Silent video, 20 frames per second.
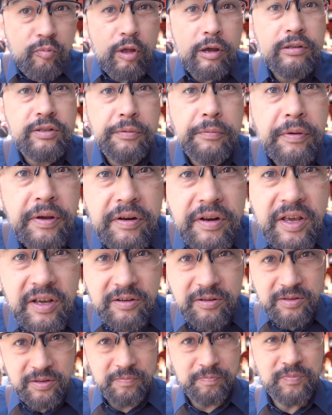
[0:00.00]
It's really
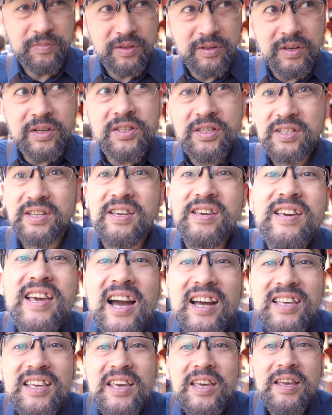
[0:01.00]
good
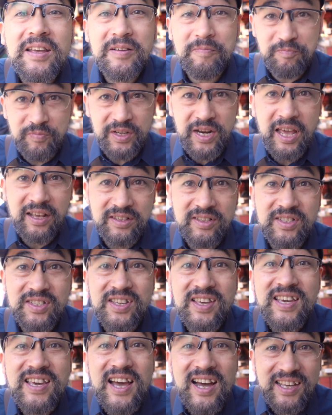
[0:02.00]
sukiyaki, like
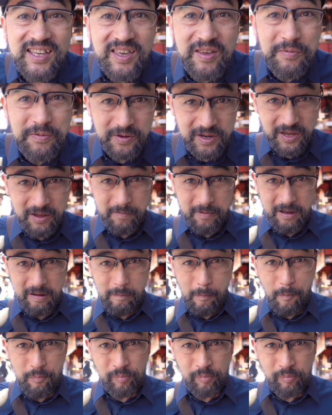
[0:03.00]
sukiyaki flavor.